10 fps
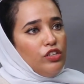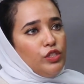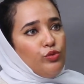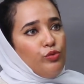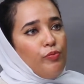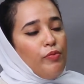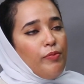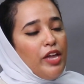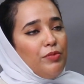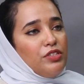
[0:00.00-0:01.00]
need to
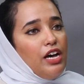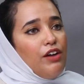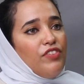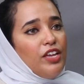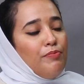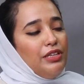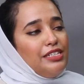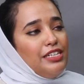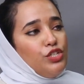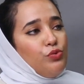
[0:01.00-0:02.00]
be able to have the
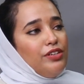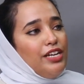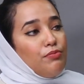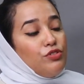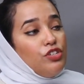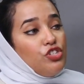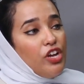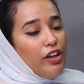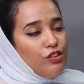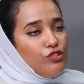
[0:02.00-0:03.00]
ability to adapt to
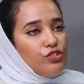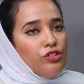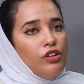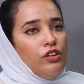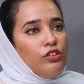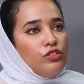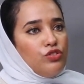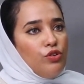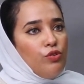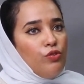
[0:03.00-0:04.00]
change.
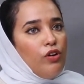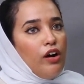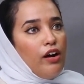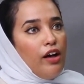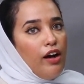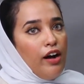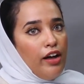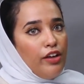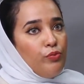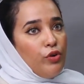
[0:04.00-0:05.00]
So
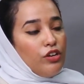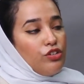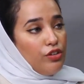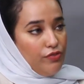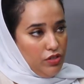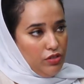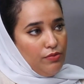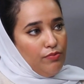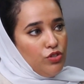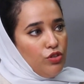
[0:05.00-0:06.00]
I work shifts.
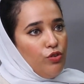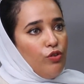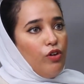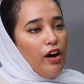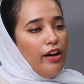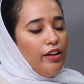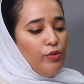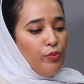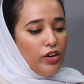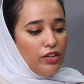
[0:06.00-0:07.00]
So I
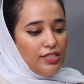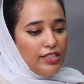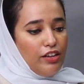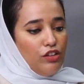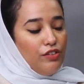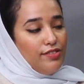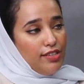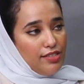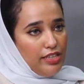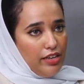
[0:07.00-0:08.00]
work a cycle of
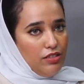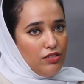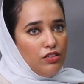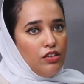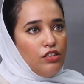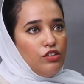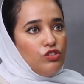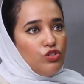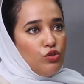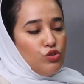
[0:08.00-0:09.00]
six days.
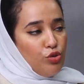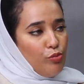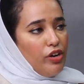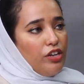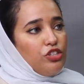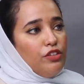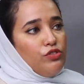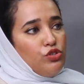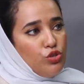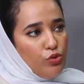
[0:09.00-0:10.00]
So two morning
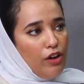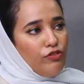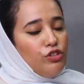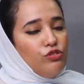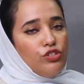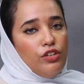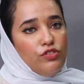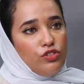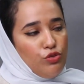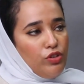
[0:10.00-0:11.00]
shifts, two afternoon
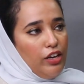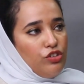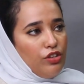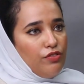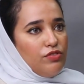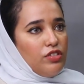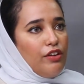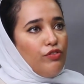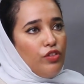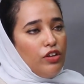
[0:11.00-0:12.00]
shifts, two night shifts.
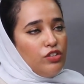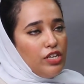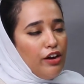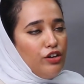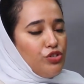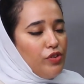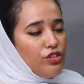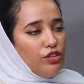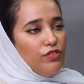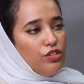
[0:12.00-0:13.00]
And for the entire
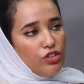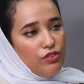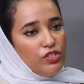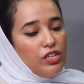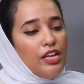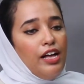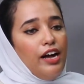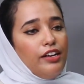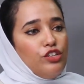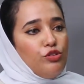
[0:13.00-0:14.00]
duration of the shift,
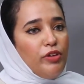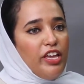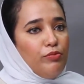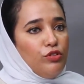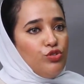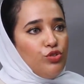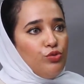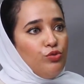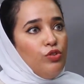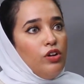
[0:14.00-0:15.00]
I need to be able
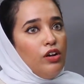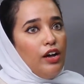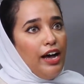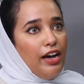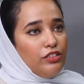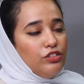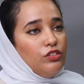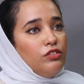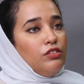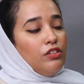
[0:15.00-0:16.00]
to
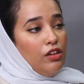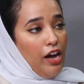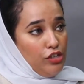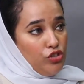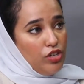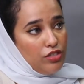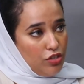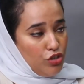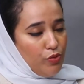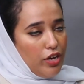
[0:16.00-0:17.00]
handle high stress
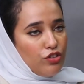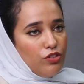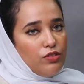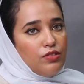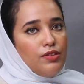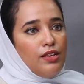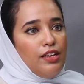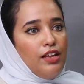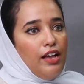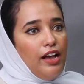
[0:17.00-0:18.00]
situations.
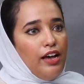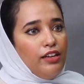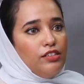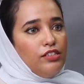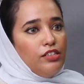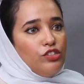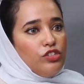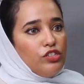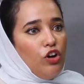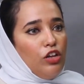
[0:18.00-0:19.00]
And it's
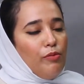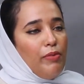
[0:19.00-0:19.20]
just all